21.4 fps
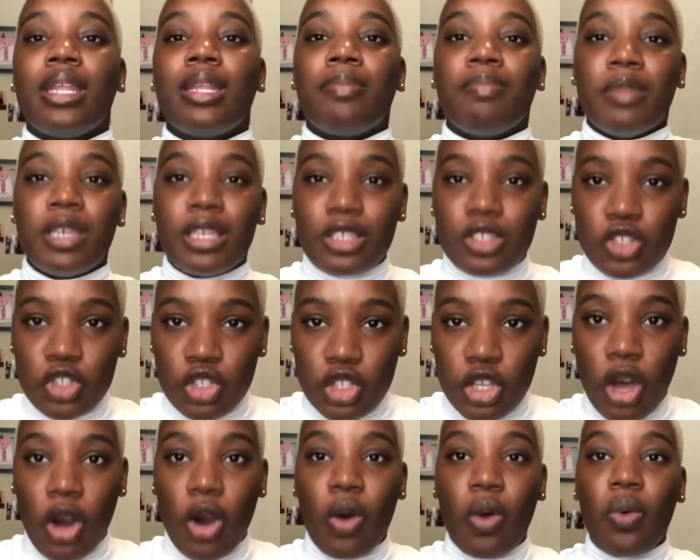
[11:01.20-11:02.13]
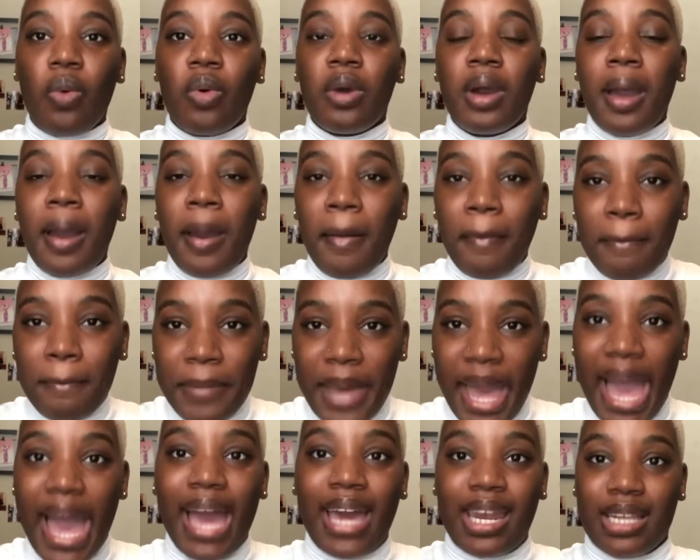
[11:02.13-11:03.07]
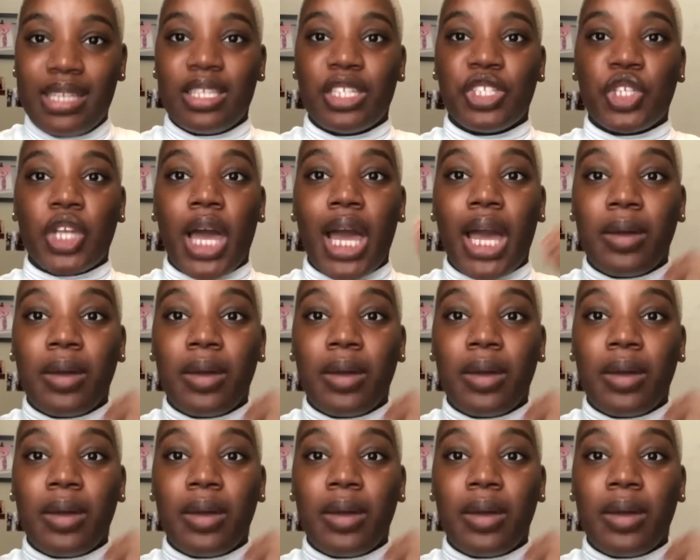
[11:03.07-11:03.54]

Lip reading: me so bad as a child.